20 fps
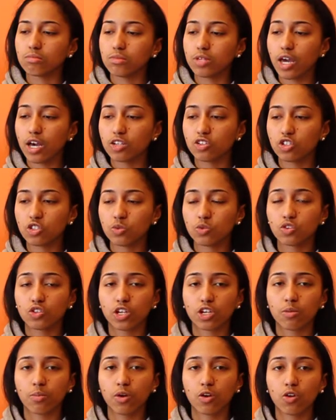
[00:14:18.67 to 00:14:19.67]
Yeah, she will
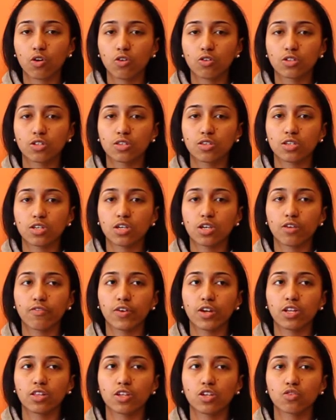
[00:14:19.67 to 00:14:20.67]
check your butthole to see if
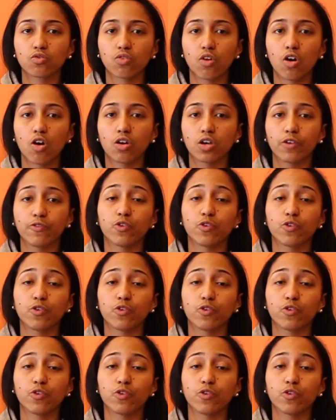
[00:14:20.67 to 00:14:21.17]
anything's wrong.